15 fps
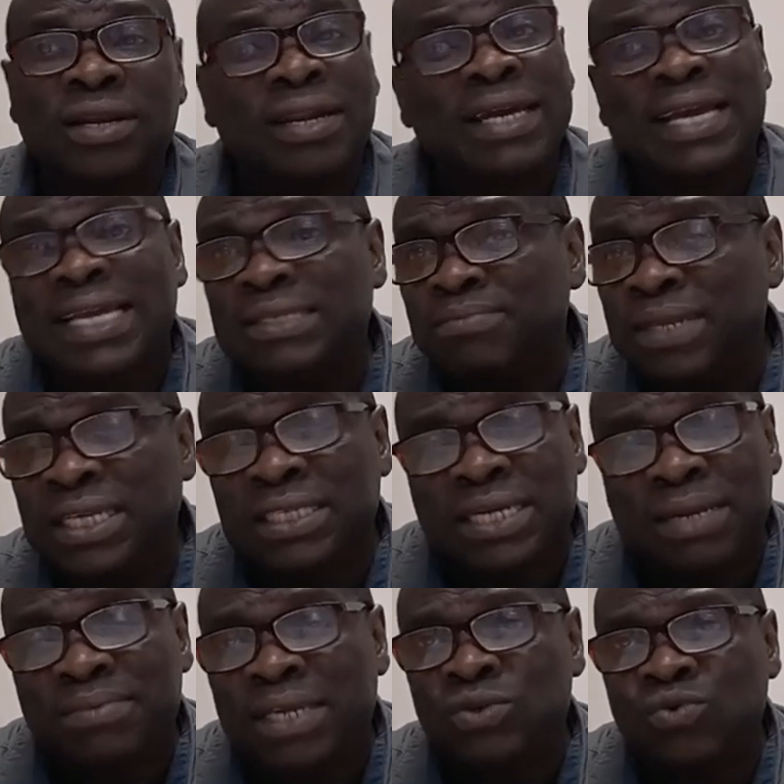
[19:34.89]
Like as many
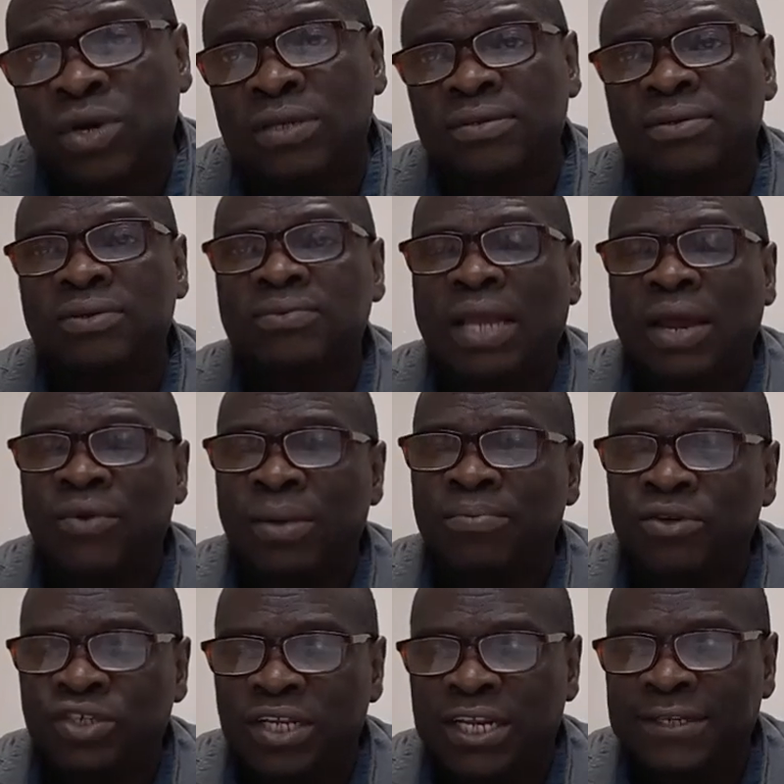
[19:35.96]
clips as you want. I will
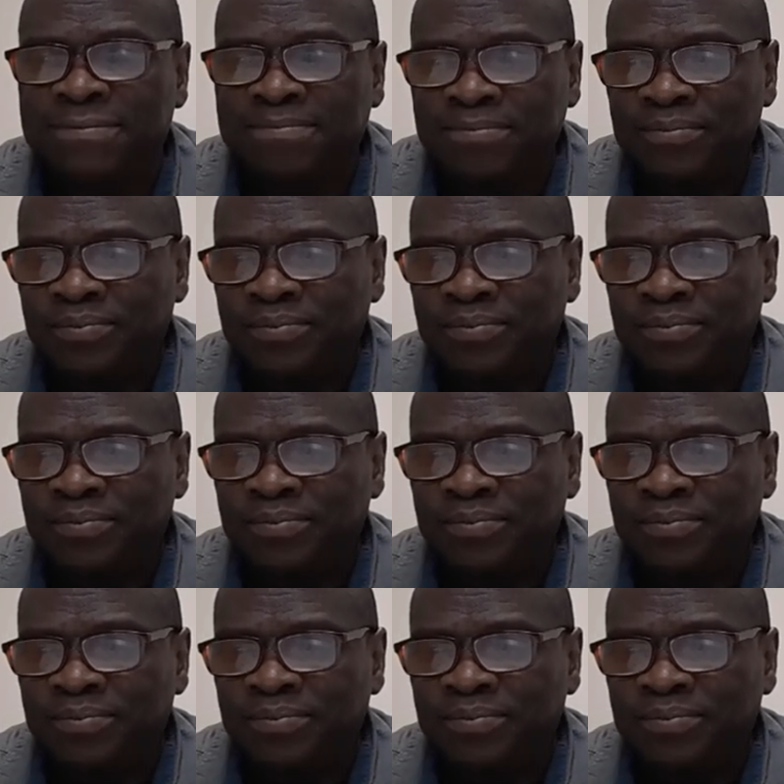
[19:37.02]
appreciate it.